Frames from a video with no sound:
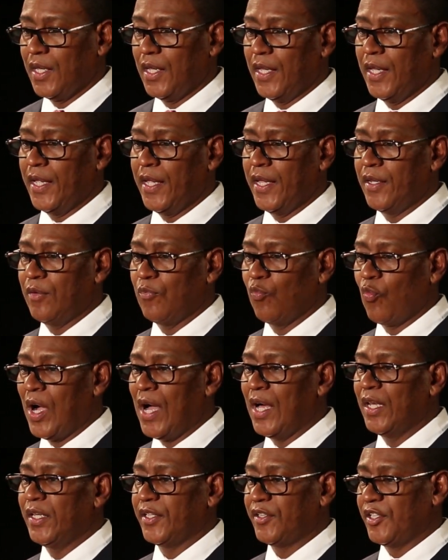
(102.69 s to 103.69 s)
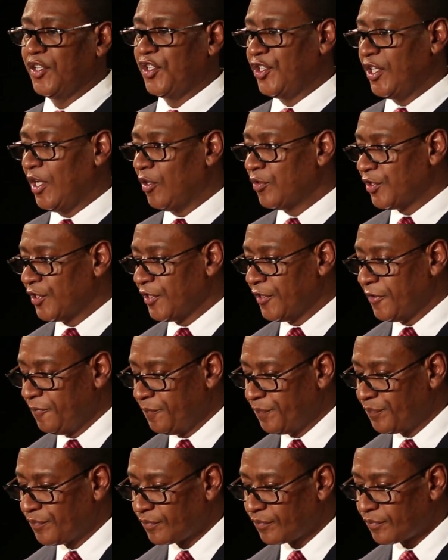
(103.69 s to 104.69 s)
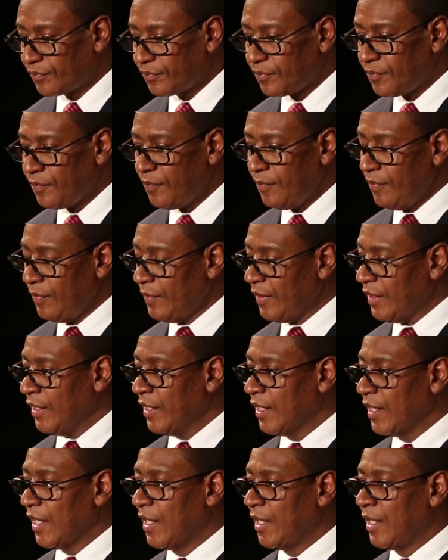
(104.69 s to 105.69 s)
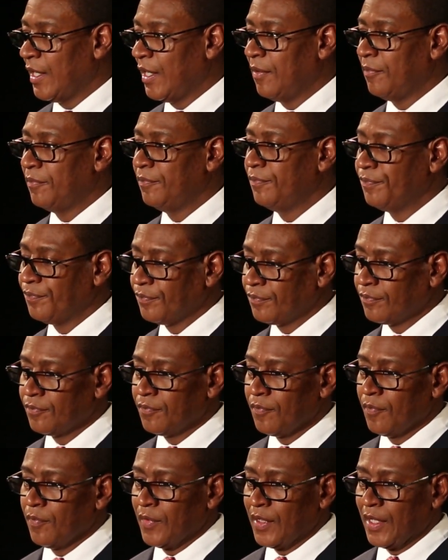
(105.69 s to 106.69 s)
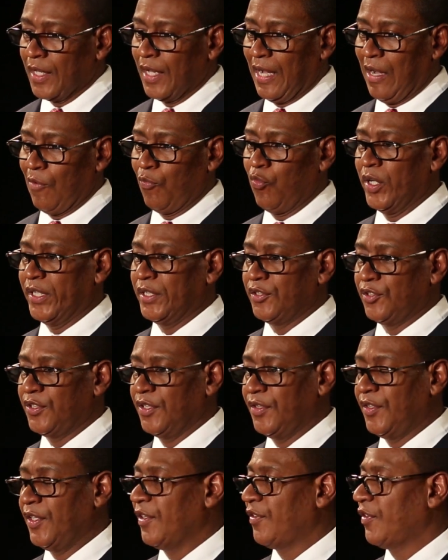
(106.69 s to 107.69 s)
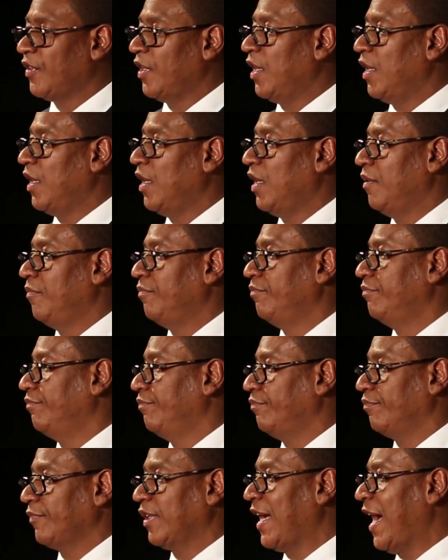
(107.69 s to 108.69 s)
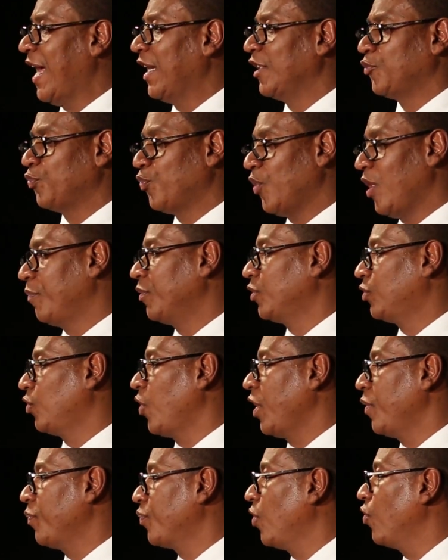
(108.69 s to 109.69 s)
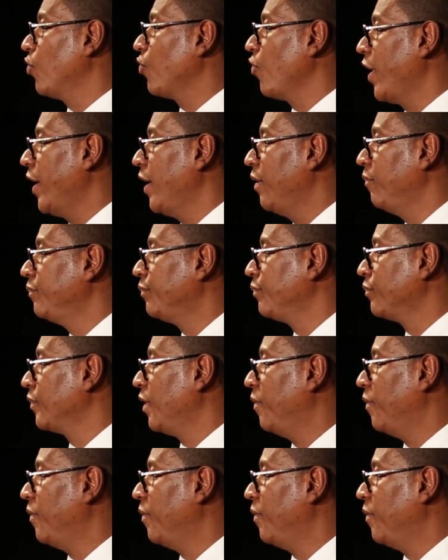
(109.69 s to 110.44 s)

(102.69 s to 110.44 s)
And while at the shelter, I went to this college preparatory program,